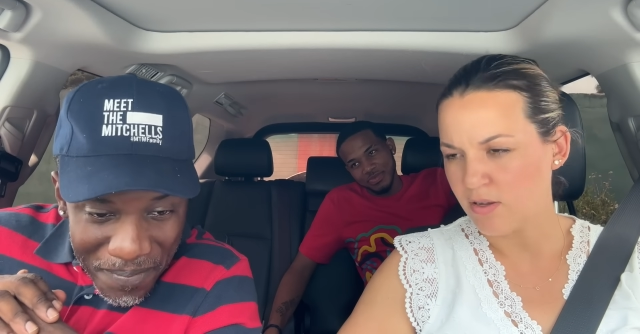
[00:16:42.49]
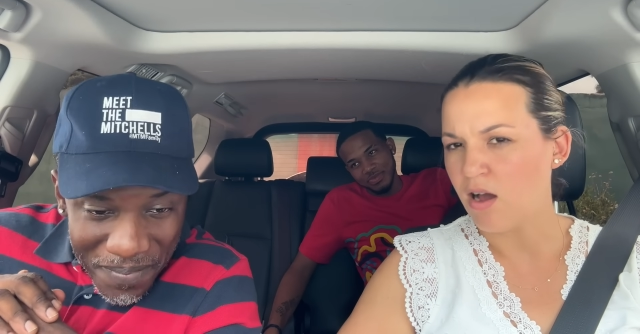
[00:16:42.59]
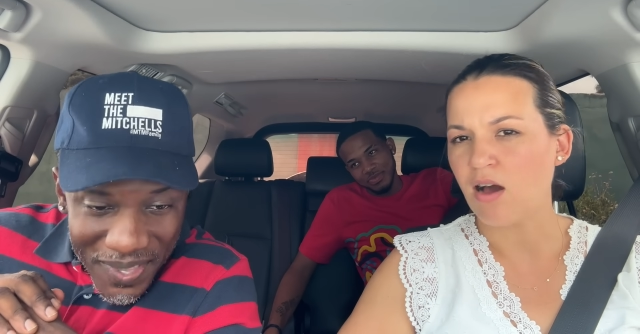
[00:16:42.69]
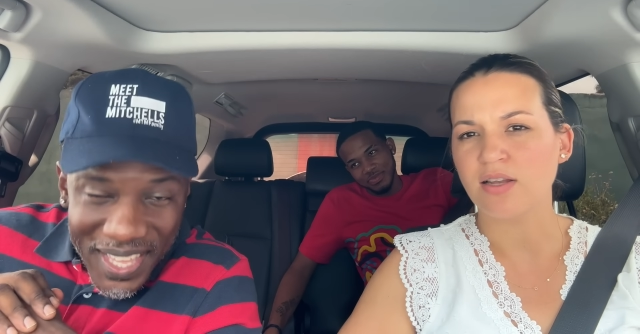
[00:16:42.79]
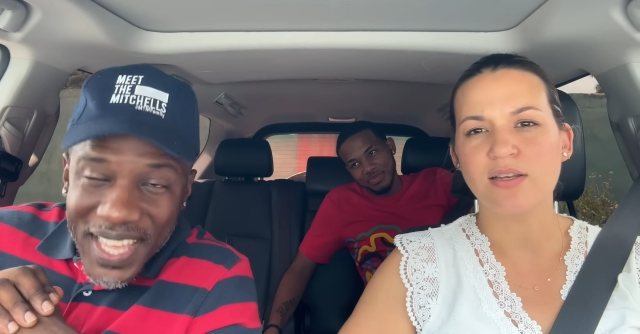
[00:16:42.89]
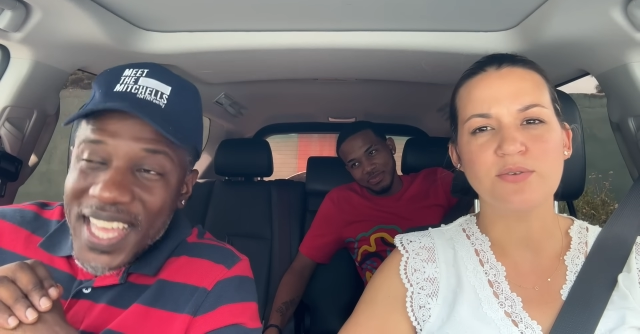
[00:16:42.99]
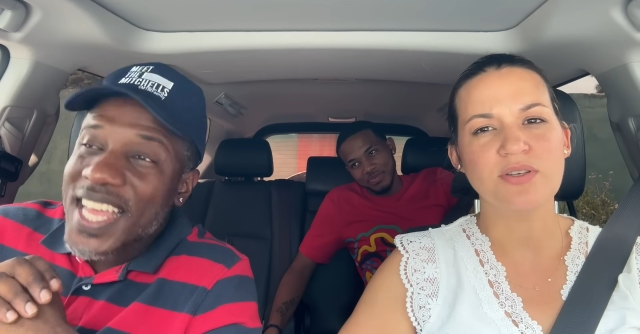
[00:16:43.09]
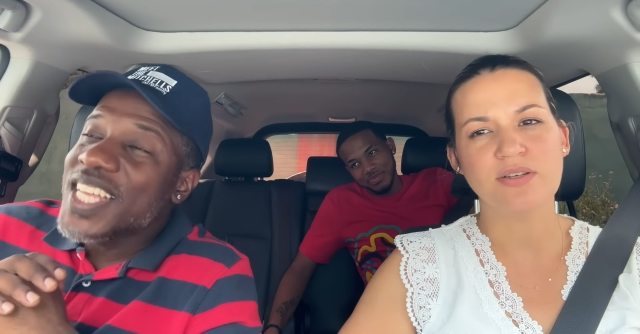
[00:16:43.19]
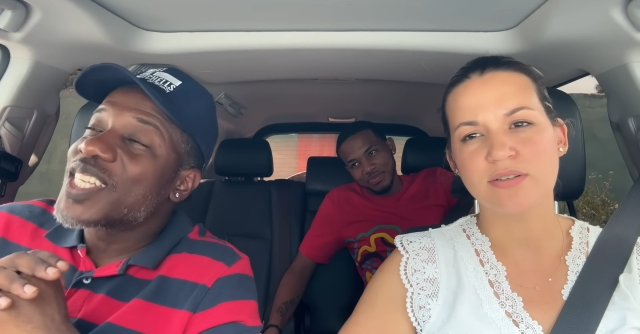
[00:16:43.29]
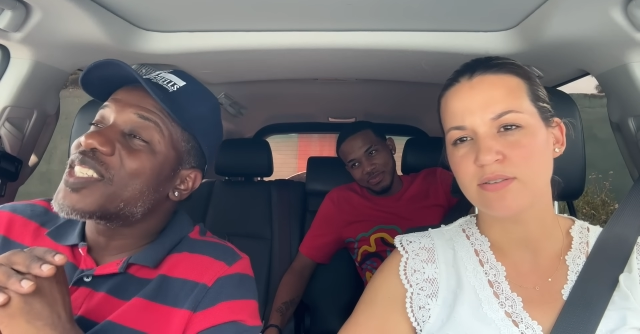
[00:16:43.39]

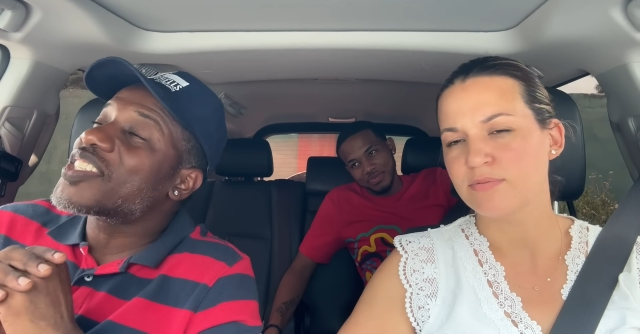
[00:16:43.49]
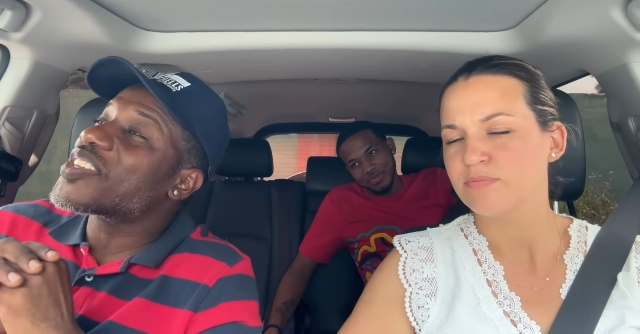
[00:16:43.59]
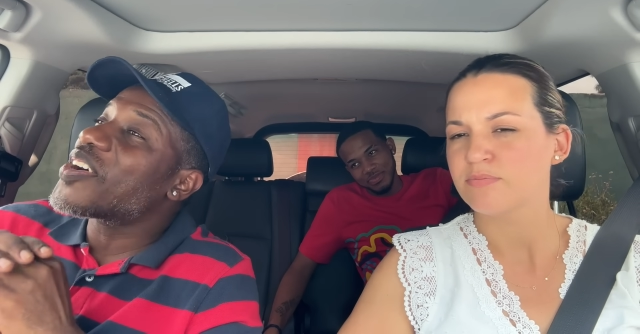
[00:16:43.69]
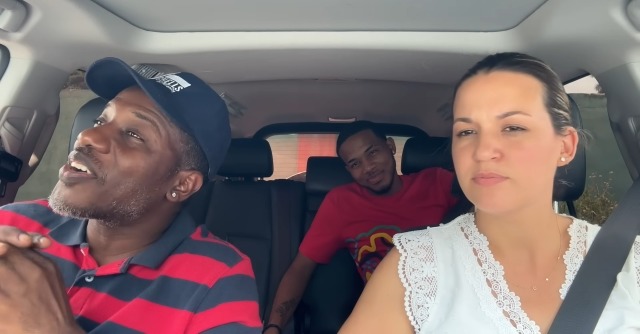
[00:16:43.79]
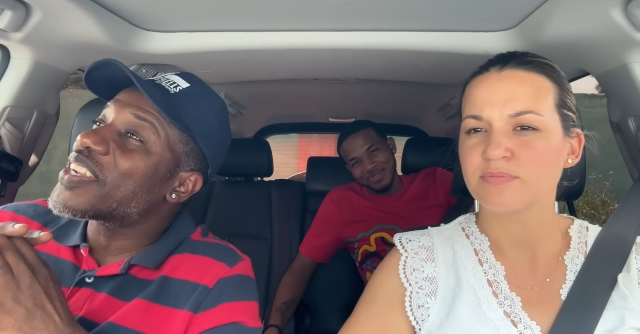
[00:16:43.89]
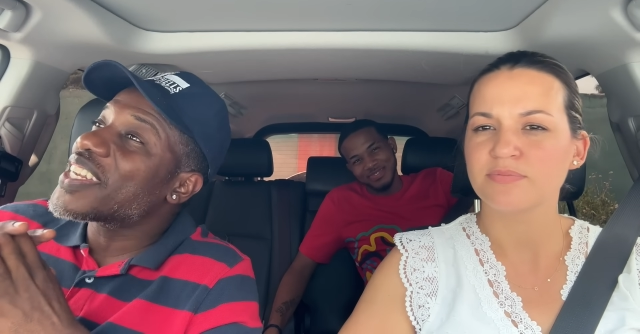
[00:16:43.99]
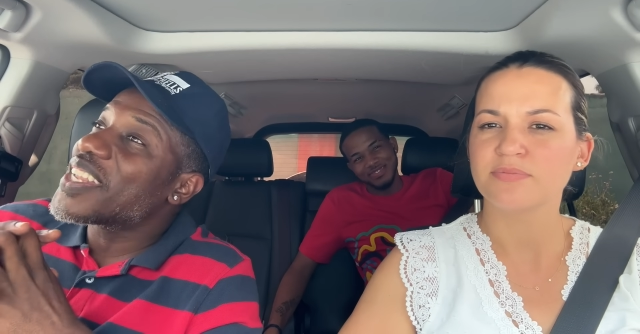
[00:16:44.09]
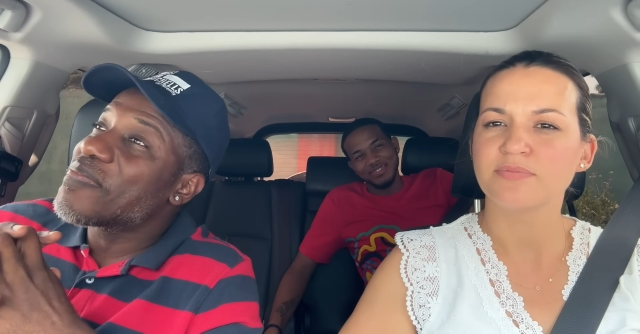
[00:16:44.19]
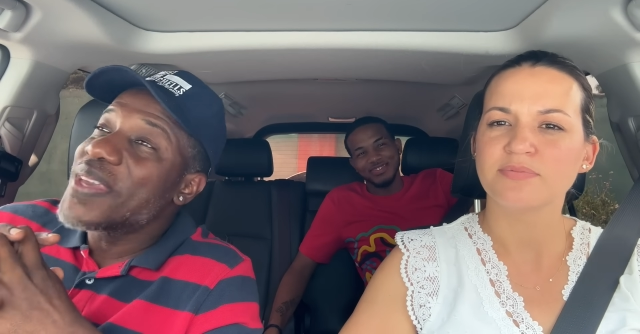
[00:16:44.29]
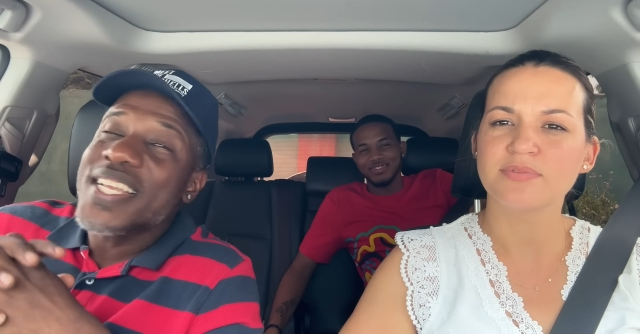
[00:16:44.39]
Speaker 1: Hallelujah. So
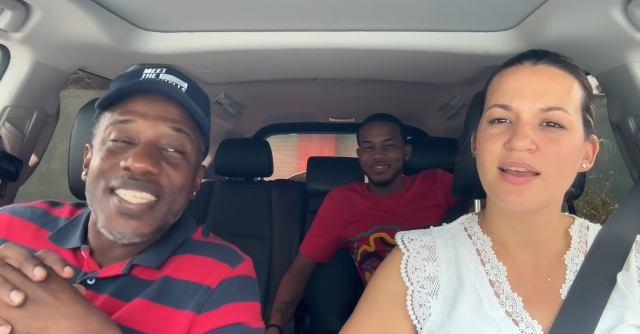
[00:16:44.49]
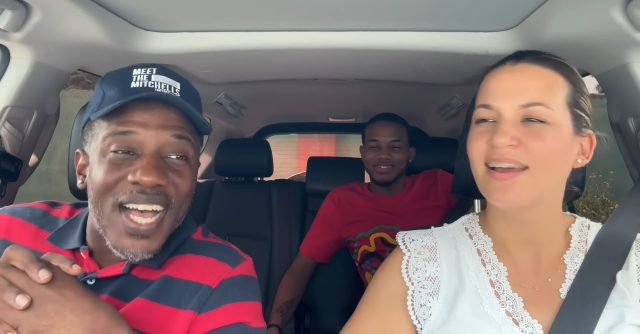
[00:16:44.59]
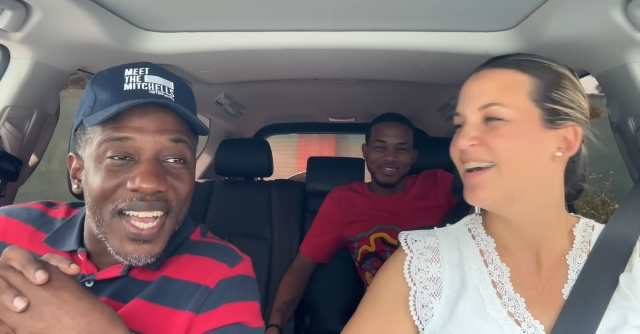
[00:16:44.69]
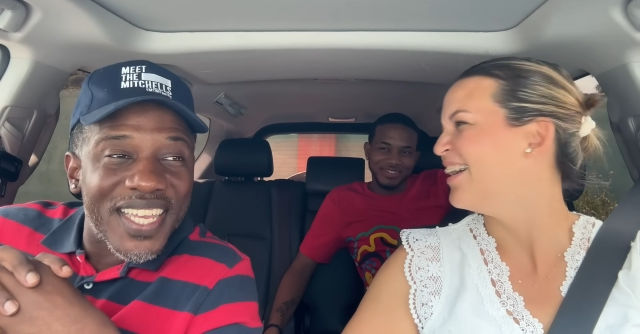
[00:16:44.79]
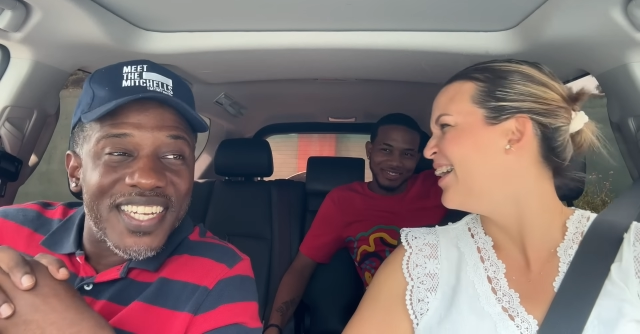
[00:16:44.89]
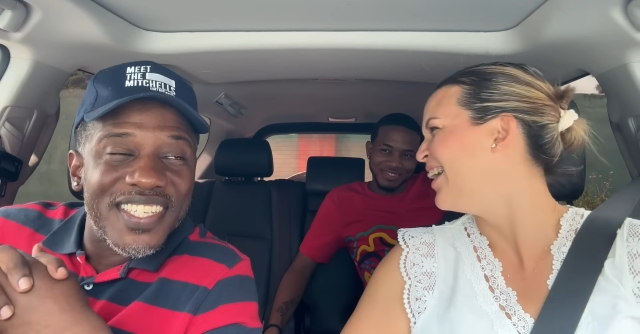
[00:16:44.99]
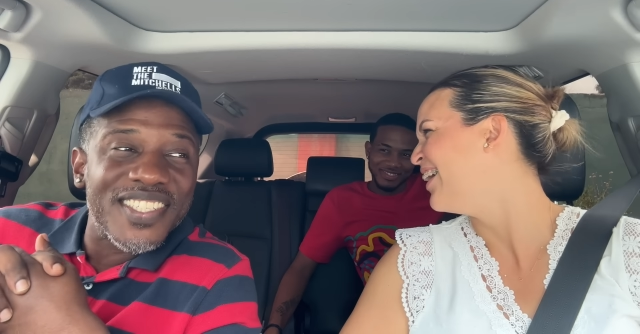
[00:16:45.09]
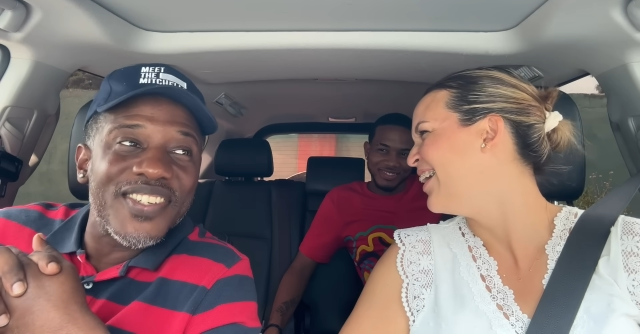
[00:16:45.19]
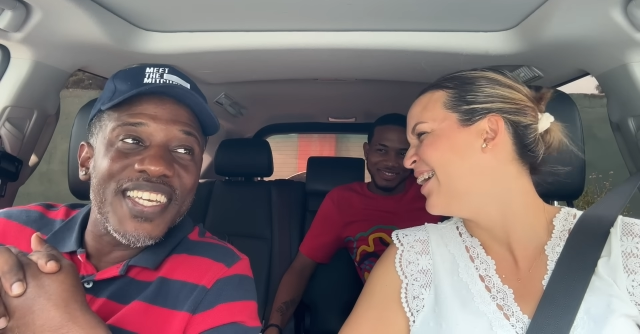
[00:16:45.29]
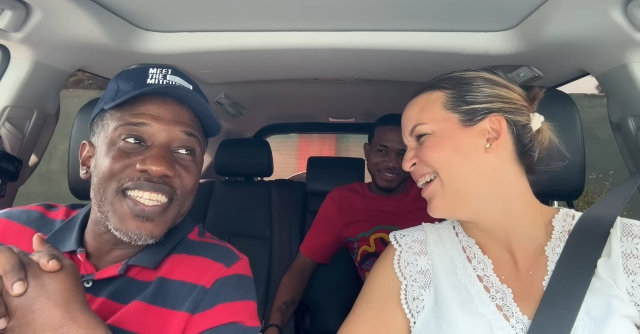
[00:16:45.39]
the big talk in the
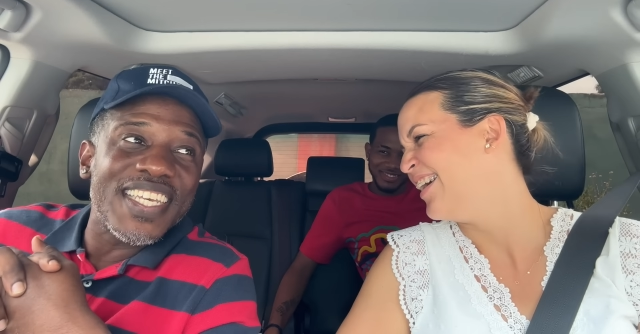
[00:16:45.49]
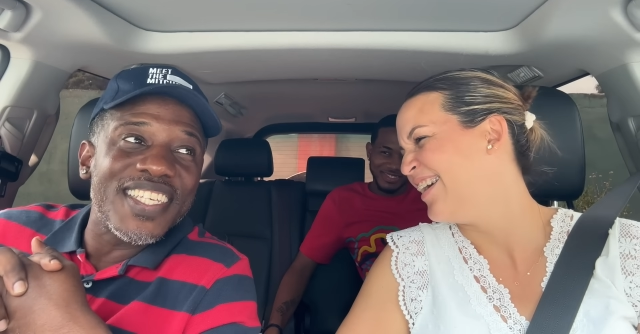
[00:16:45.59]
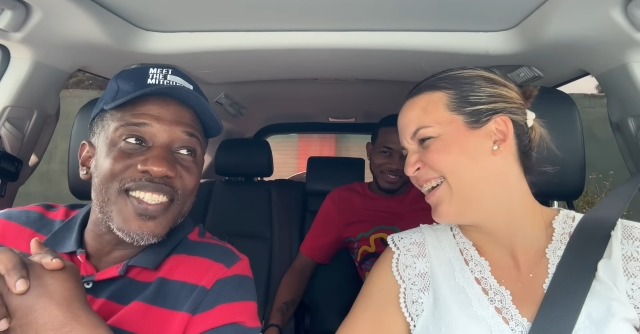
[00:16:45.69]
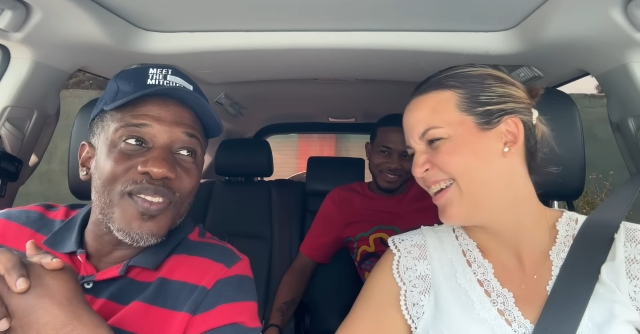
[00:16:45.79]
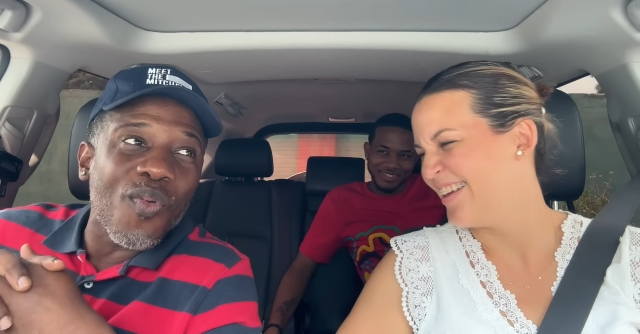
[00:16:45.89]
street is,